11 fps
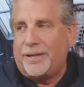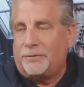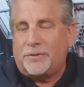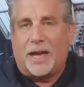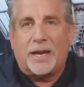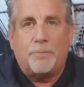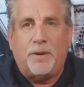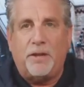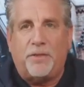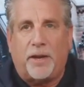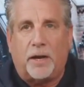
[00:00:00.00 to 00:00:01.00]
it's got to
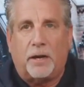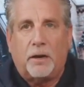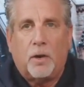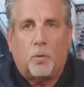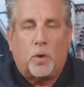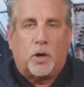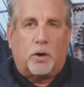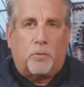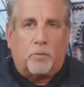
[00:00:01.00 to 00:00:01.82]
be there where